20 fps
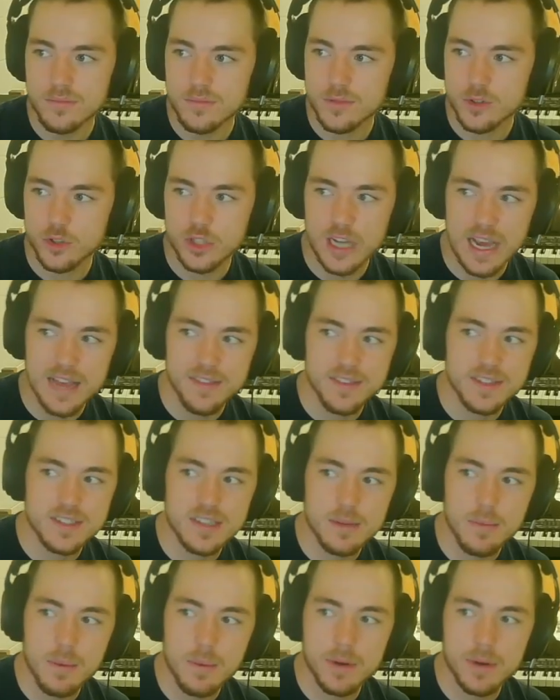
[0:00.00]
Chat, this
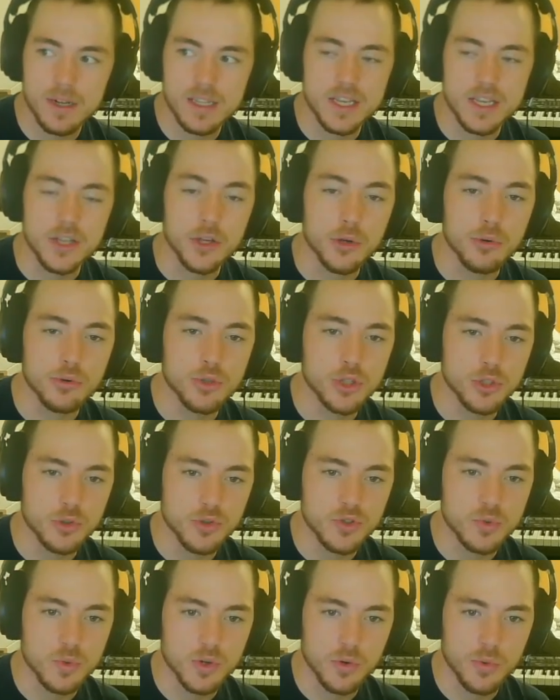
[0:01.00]
time I'm going to let you
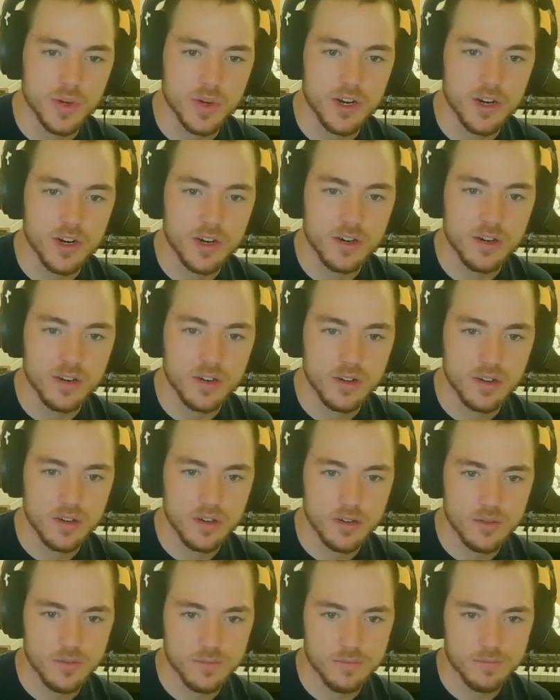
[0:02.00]
choose where we are.
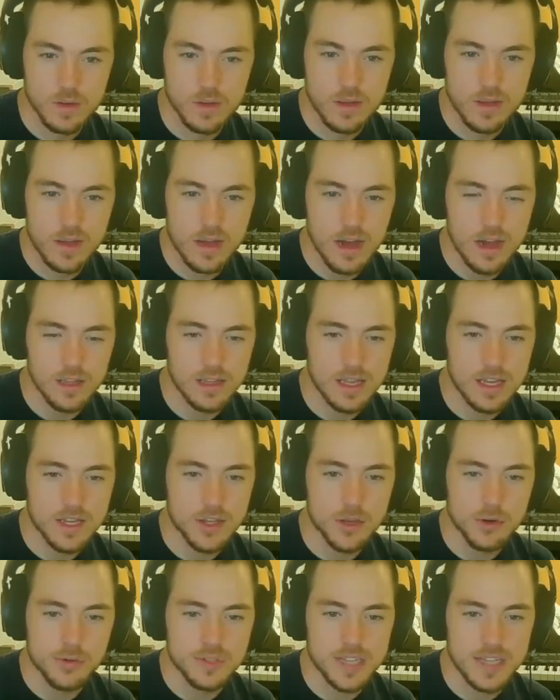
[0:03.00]
I'll let
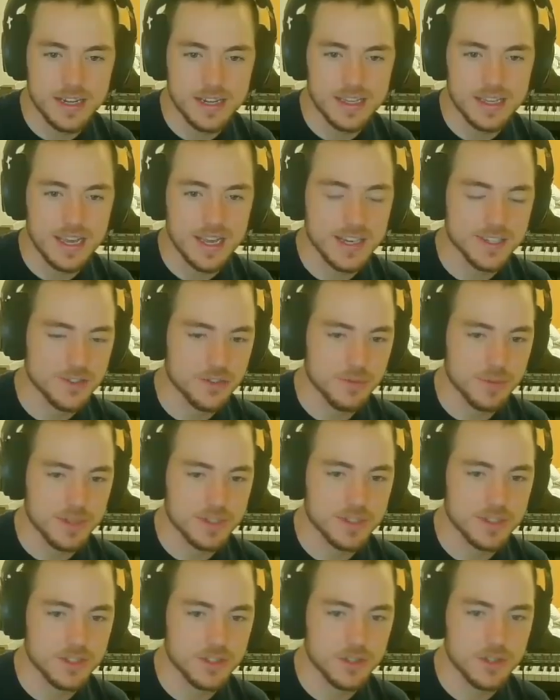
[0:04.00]
you take the guess for me.
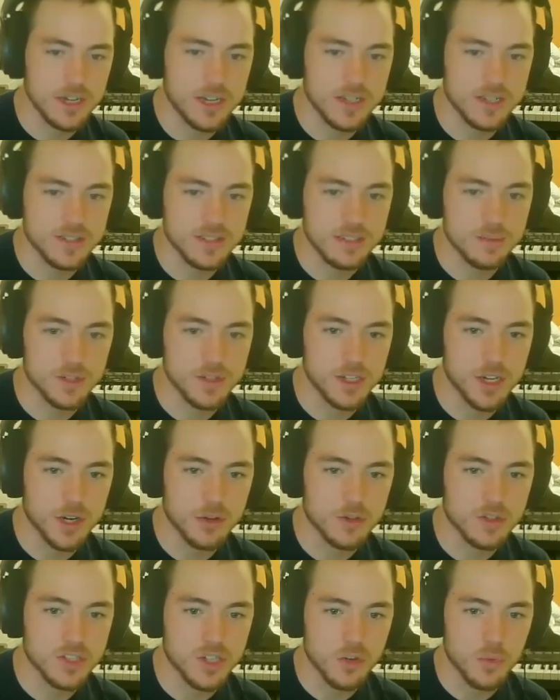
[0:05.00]
Since you guys seem to know
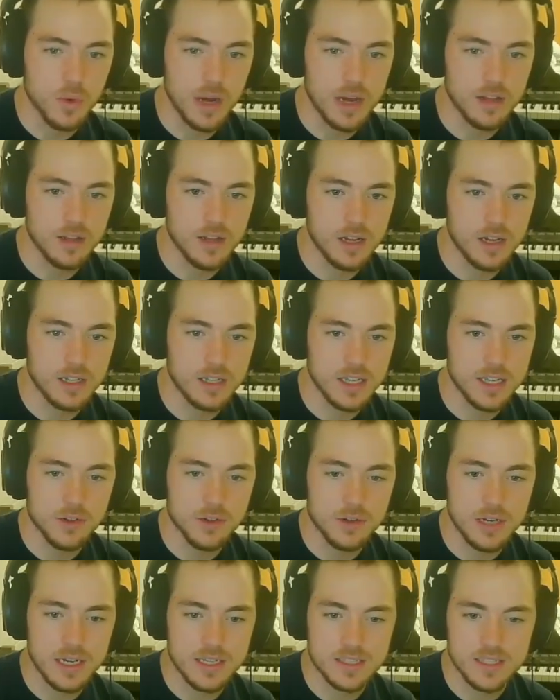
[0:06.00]
so well, I'll let you
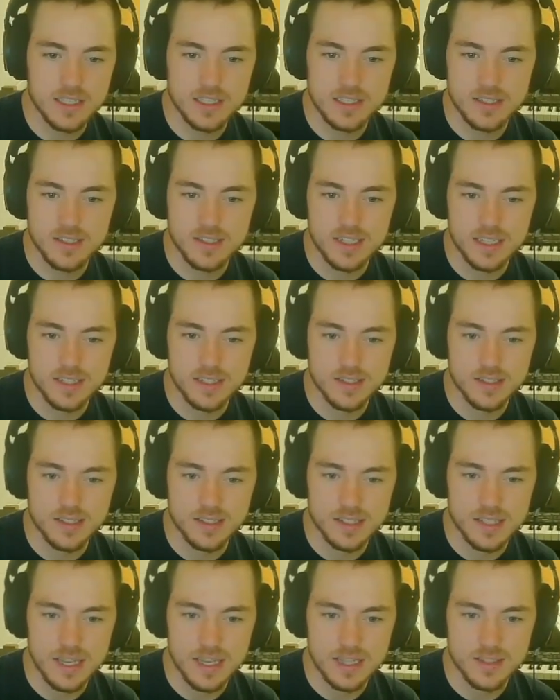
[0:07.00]
guys consensus
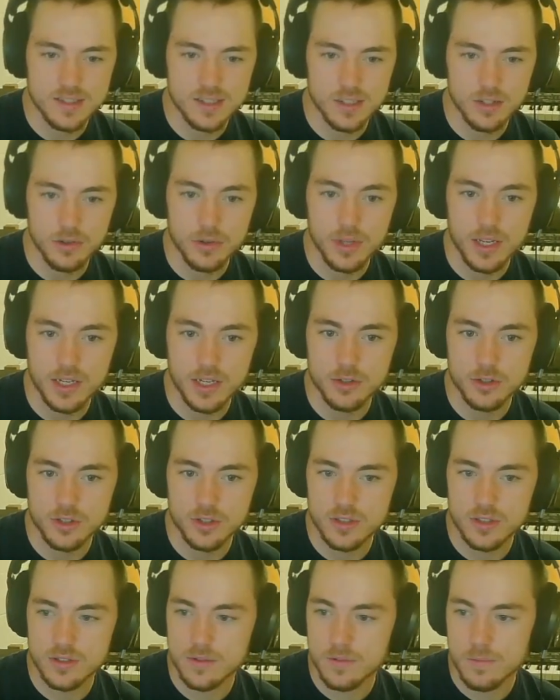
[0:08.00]
guess a
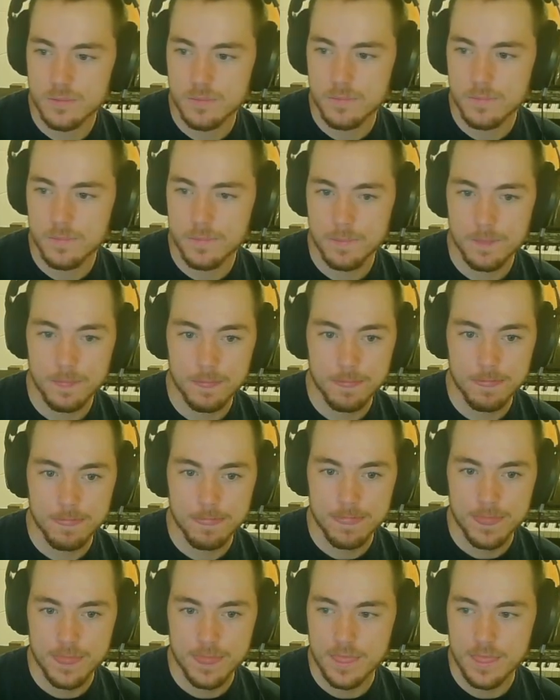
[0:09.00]
location.
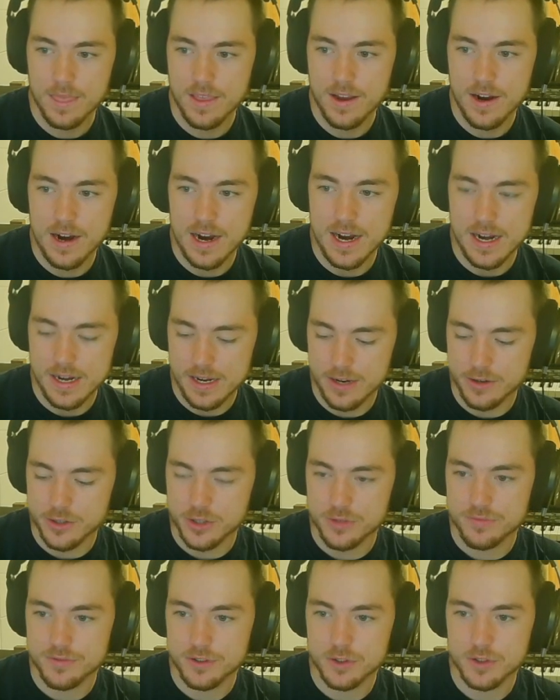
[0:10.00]
All right, here's
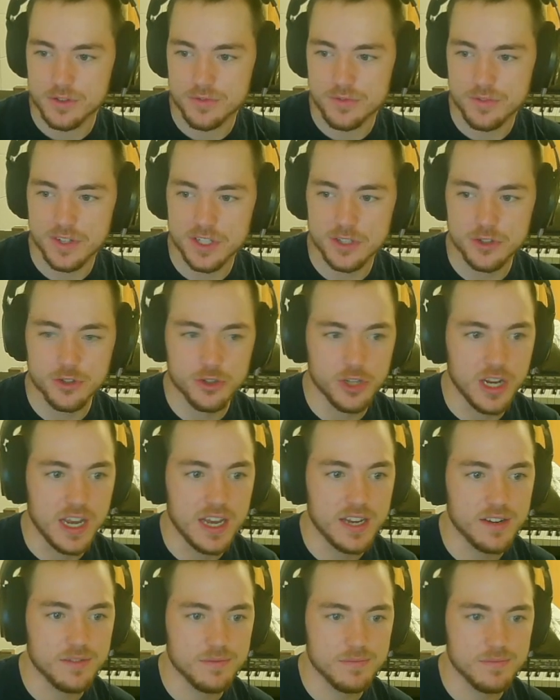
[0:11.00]
your first fish, chat.